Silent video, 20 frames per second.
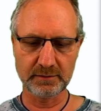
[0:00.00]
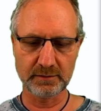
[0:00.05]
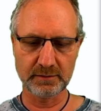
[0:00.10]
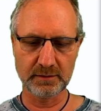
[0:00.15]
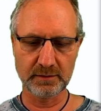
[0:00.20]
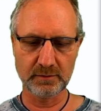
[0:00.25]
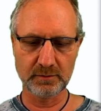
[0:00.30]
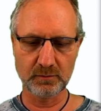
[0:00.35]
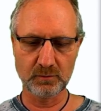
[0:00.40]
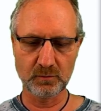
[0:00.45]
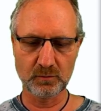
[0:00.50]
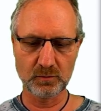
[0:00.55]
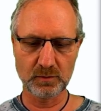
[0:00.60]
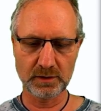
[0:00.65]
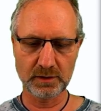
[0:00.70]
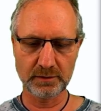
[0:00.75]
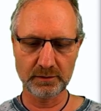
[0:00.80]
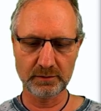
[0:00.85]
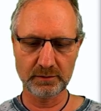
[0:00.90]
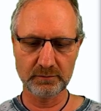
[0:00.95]
the
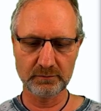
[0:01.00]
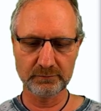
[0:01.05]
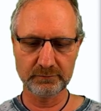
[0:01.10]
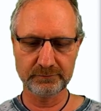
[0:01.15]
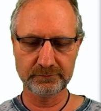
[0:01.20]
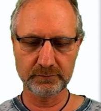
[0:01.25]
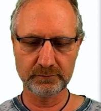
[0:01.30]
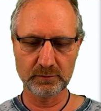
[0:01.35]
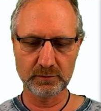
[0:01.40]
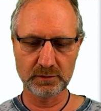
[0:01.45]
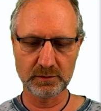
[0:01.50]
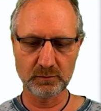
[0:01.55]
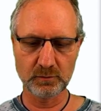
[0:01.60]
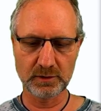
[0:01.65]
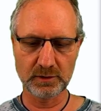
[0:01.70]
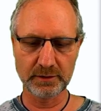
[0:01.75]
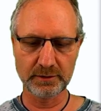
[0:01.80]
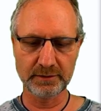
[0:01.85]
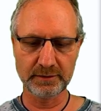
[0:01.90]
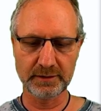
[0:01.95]

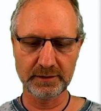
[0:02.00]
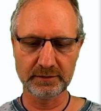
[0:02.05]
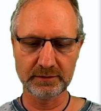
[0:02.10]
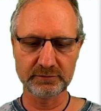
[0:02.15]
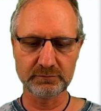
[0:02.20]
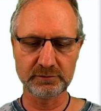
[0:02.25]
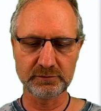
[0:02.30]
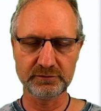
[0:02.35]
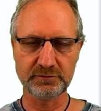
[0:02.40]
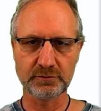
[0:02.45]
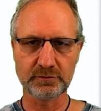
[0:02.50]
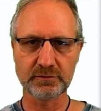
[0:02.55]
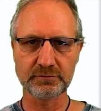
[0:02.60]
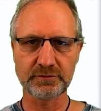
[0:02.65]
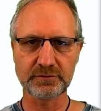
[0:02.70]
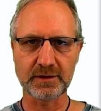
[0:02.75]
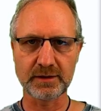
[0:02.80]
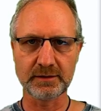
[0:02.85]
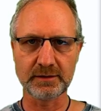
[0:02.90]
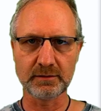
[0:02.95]
141, is
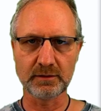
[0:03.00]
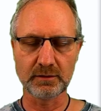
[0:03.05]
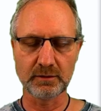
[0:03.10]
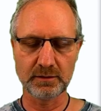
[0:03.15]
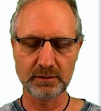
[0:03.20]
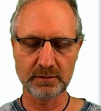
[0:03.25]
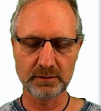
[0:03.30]
reserved, and